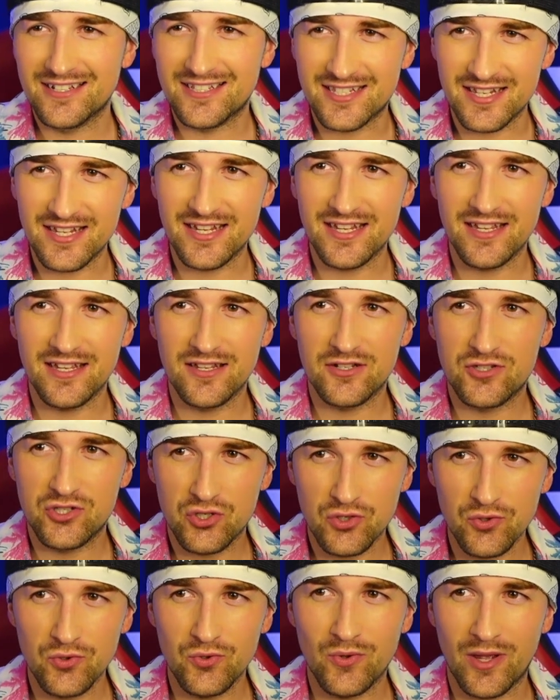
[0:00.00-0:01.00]
T,
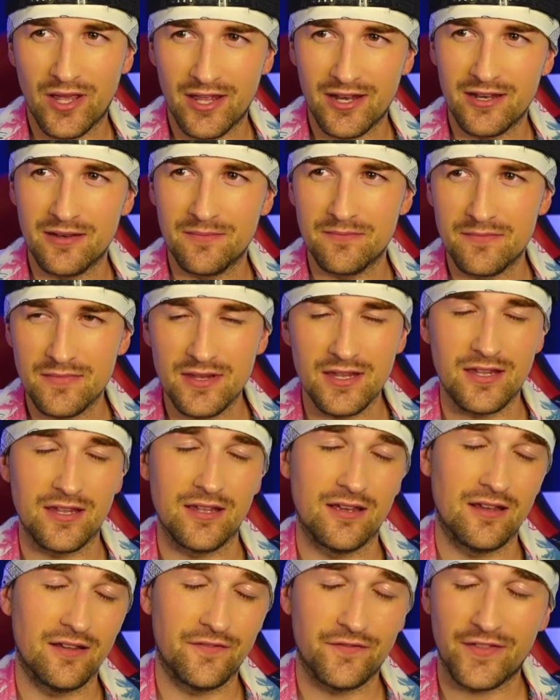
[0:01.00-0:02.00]
two, and
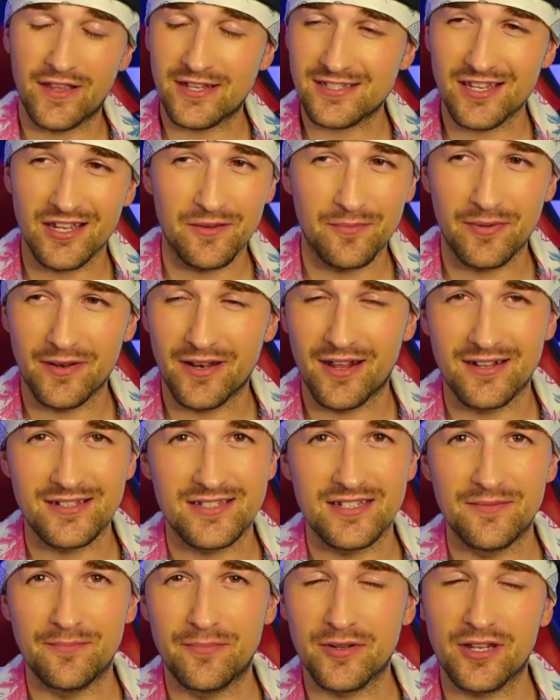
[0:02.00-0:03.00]
me, if that's how you
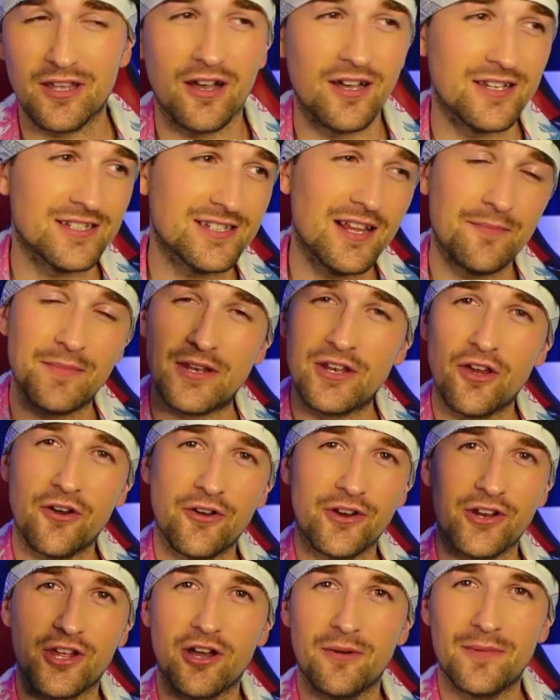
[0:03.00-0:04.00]
pronounce it. But guys, let me know
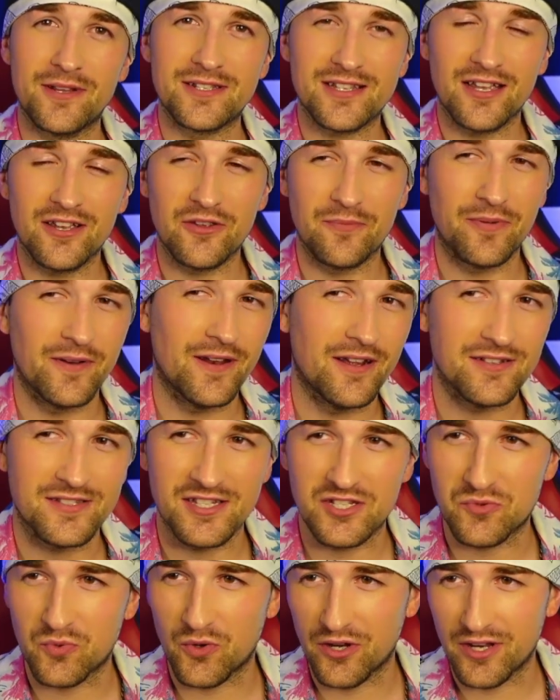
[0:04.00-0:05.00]
in the comments how you pronounce
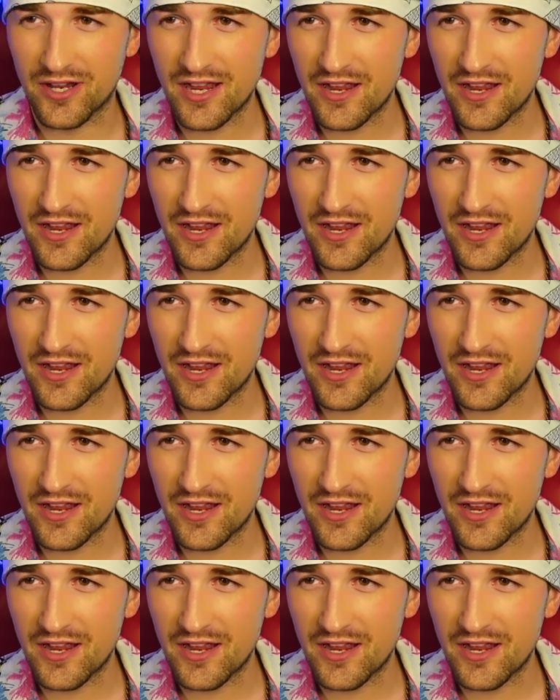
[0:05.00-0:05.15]
this one.